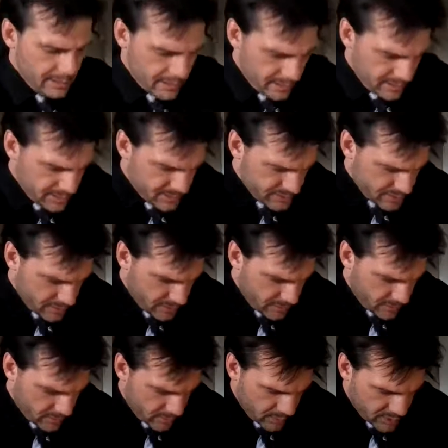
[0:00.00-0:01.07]
And
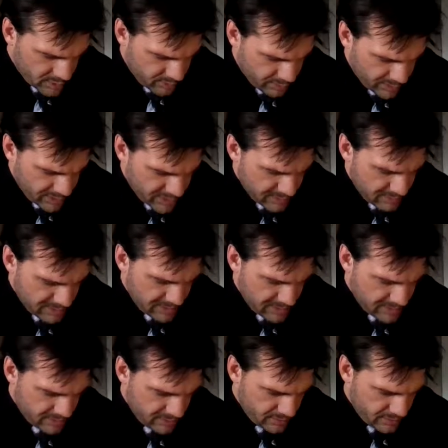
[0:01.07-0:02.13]
so, which brings me
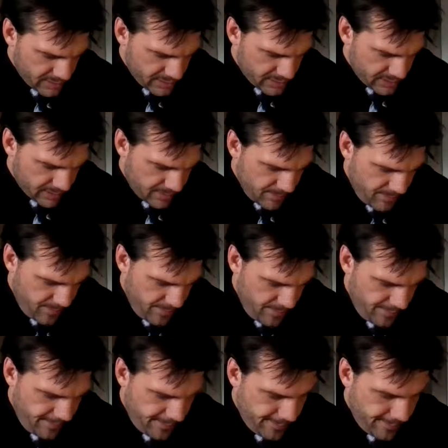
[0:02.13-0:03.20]
to
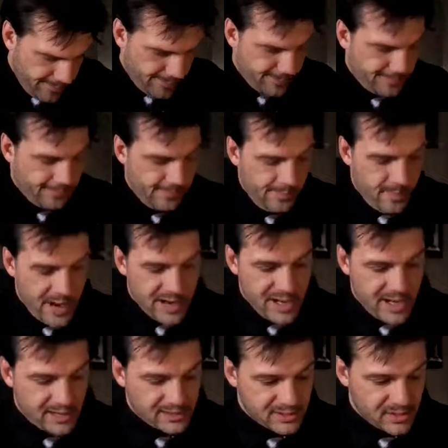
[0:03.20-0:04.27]
my
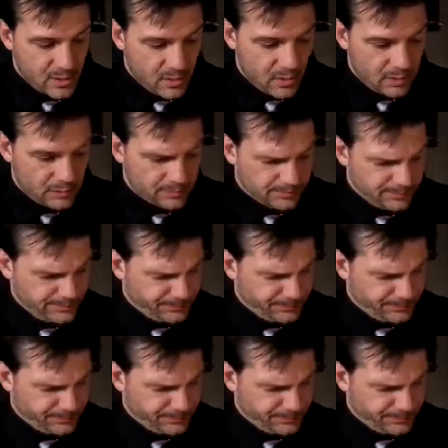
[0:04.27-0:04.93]
next goal.